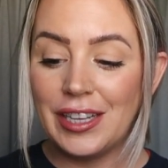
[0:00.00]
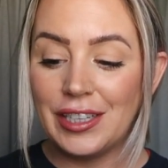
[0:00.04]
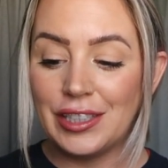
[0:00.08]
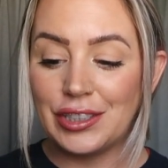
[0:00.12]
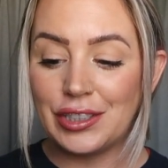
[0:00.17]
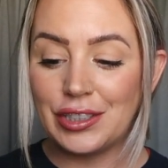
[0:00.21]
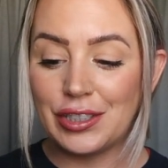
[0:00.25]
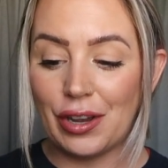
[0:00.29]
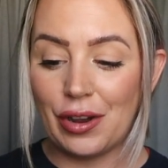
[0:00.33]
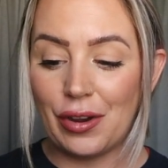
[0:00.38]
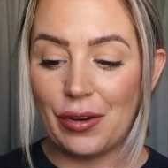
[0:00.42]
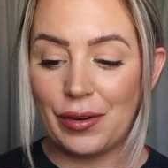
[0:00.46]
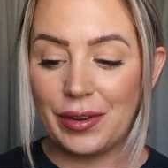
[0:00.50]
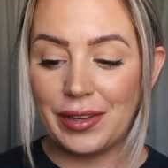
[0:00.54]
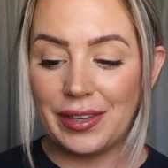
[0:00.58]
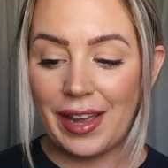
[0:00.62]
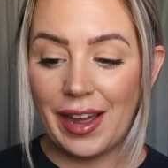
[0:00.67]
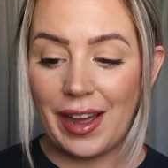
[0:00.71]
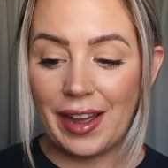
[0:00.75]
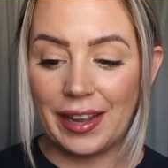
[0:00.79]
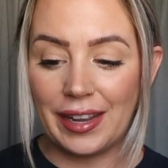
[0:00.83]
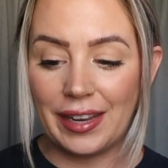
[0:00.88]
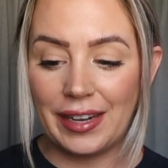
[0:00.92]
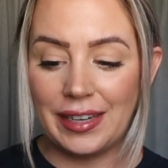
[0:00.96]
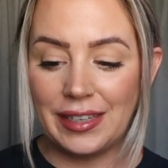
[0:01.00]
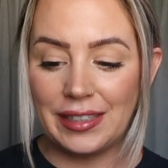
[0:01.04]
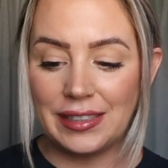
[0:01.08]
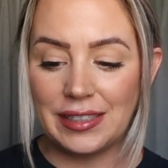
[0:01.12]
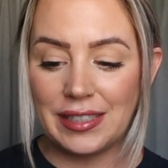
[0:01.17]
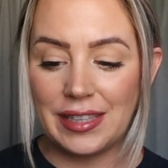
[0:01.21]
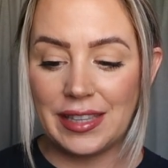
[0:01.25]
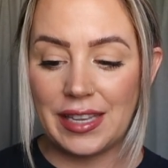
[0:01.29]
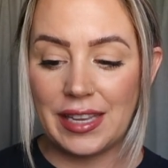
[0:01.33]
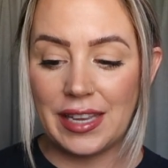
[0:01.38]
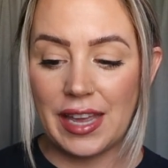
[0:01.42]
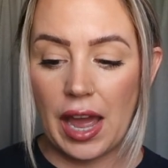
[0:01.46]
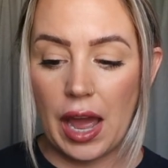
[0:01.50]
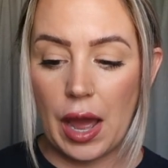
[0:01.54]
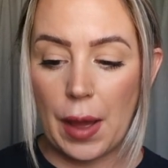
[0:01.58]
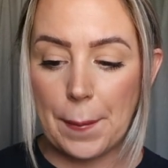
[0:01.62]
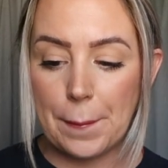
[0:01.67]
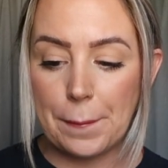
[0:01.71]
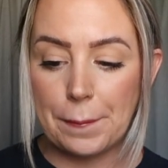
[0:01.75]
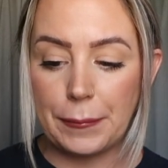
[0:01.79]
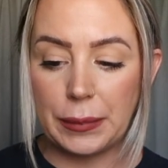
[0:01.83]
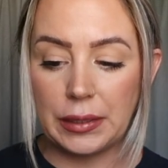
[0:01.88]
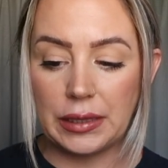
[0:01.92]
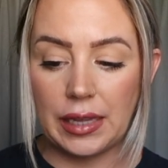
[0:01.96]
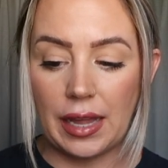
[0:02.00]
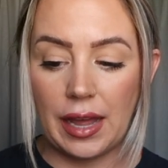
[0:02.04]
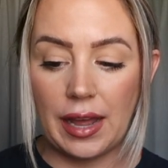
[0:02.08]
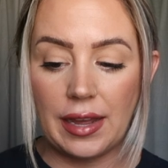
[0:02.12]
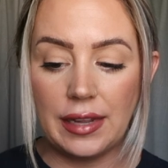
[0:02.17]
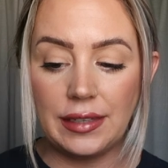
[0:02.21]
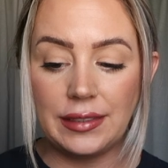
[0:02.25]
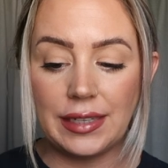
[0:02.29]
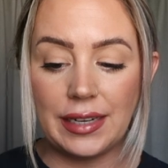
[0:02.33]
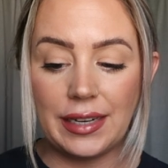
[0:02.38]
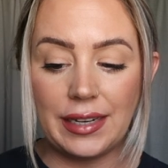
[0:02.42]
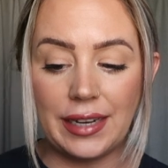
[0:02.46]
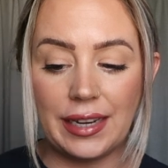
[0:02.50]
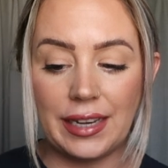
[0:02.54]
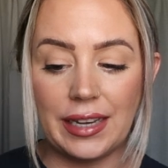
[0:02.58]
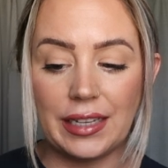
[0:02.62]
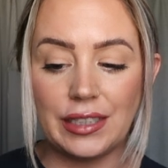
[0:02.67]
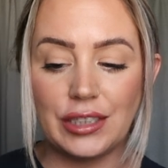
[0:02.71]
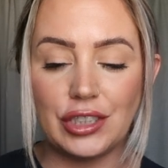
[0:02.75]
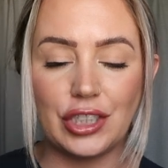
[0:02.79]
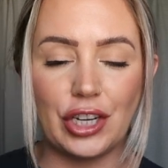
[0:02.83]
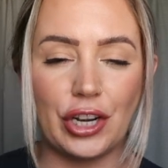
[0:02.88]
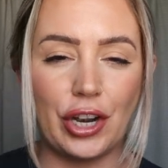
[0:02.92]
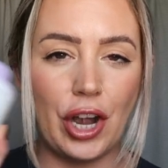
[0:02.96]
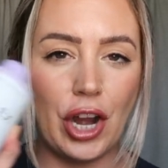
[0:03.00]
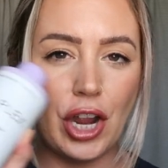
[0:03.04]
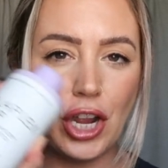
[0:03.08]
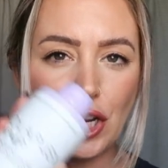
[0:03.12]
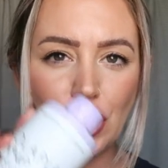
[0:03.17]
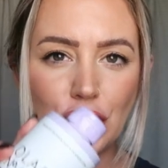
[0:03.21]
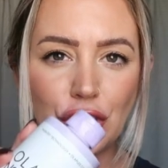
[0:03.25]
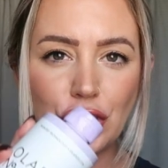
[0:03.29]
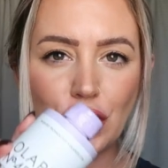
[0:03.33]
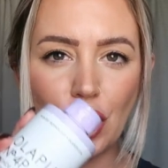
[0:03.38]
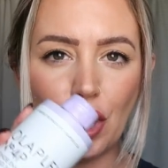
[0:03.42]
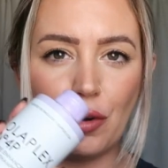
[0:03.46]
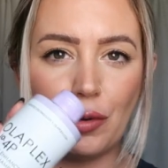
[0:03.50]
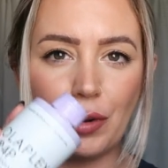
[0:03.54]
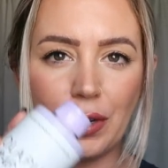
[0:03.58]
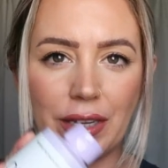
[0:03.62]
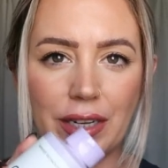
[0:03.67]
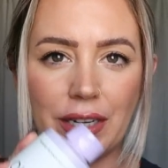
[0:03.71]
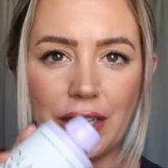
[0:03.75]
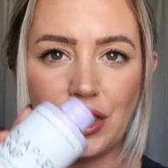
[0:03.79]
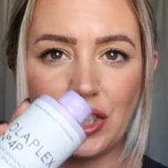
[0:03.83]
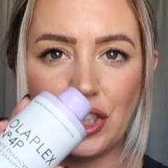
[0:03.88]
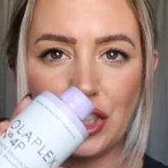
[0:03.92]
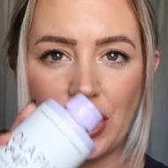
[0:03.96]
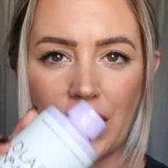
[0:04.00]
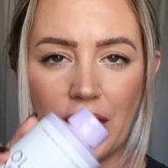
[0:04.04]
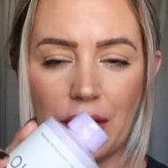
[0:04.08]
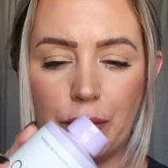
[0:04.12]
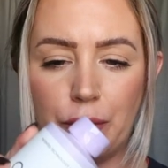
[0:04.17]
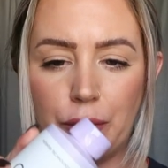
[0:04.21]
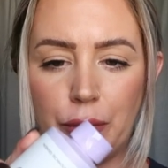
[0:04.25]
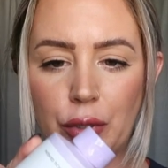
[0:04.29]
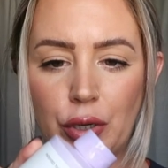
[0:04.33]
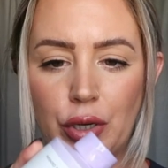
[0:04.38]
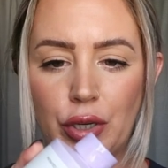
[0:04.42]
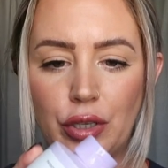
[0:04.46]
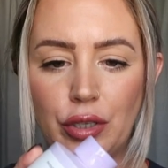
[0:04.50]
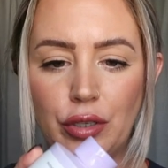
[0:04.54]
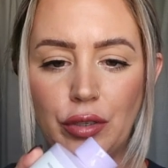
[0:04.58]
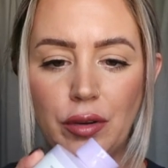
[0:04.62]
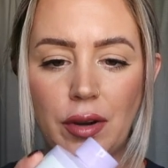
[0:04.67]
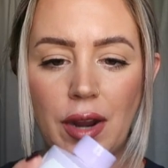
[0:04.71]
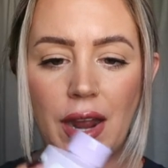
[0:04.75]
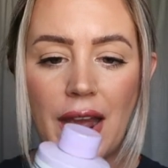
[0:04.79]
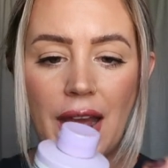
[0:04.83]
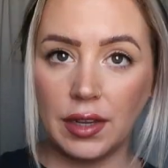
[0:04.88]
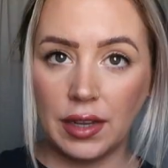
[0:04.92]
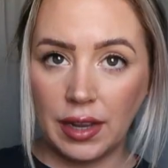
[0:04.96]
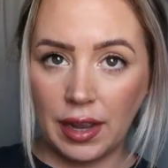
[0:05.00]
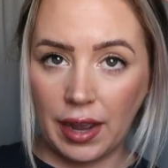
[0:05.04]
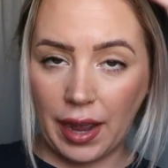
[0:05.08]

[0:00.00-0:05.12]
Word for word: So yeah, it is the Blonde Enhancer Toning Shampoo.